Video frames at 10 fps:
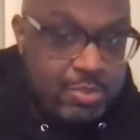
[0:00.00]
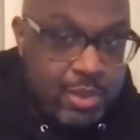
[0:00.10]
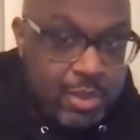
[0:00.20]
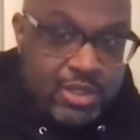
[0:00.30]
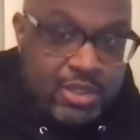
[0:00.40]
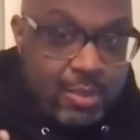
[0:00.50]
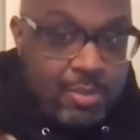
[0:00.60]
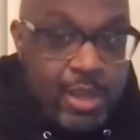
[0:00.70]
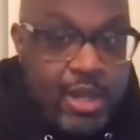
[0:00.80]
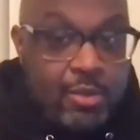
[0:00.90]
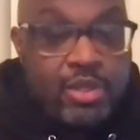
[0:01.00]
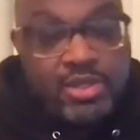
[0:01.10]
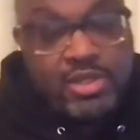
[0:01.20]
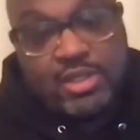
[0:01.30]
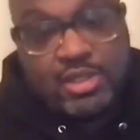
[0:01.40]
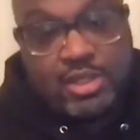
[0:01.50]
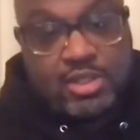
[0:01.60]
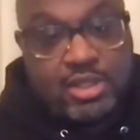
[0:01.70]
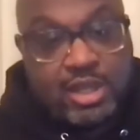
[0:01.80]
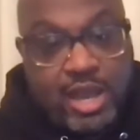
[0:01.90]
it was just a better business
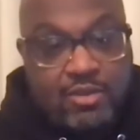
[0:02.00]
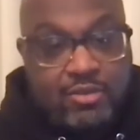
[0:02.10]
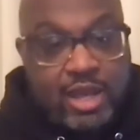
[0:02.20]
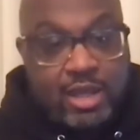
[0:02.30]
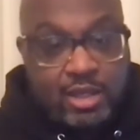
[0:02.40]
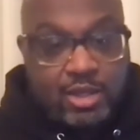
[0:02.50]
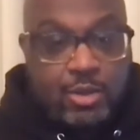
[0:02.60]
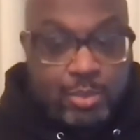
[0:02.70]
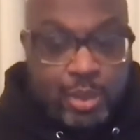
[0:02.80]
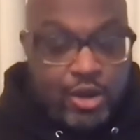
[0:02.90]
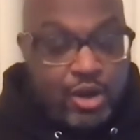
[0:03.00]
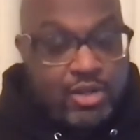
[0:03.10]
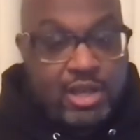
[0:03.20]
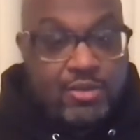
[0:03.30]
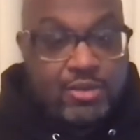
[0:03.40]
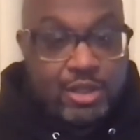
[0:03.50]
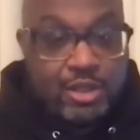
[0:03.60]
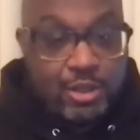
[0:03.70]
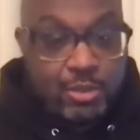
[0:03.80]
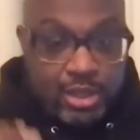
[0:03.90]
decision to kind of like you know bet on ourselves a
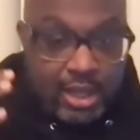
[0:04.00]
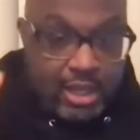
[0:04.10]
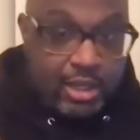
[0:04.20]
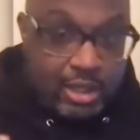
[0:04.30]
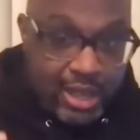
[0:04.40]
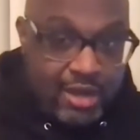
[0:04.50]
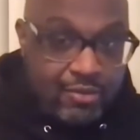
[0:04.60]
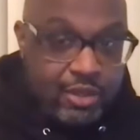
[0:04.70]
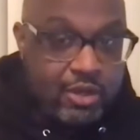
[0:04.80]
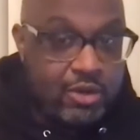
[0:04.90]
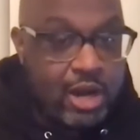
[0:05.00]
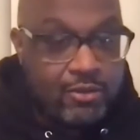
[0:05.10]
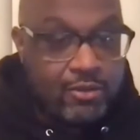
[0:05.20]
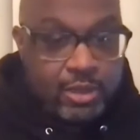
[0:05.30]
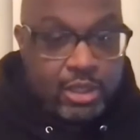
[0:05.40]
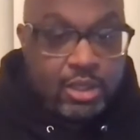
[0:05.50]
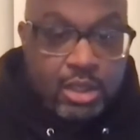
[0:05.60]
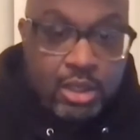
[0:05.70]
little bit and kind of figure it out from there